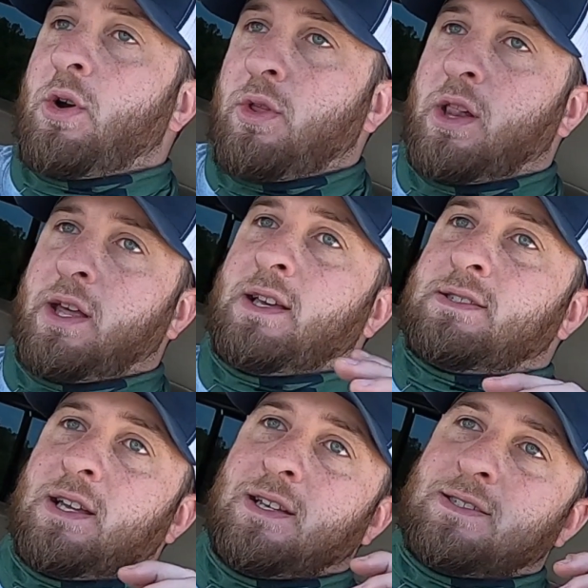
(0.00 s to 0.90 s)
on the
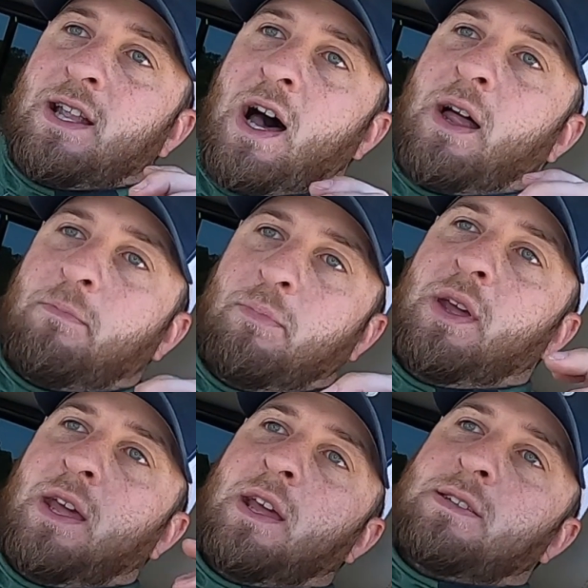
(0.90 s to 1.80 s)
list is not
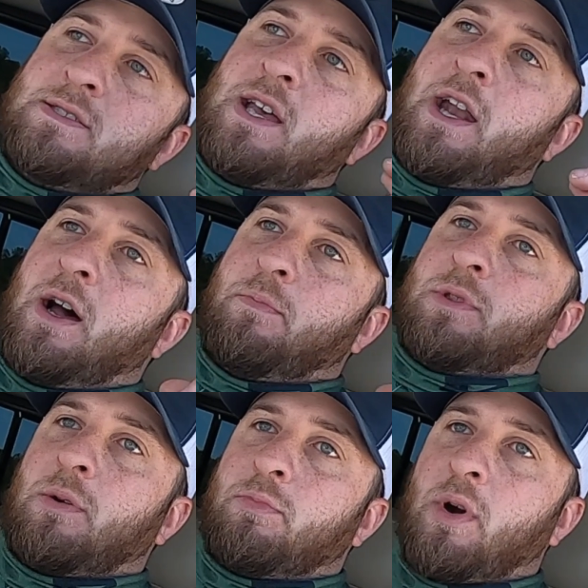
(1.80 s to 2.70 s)
being set up with the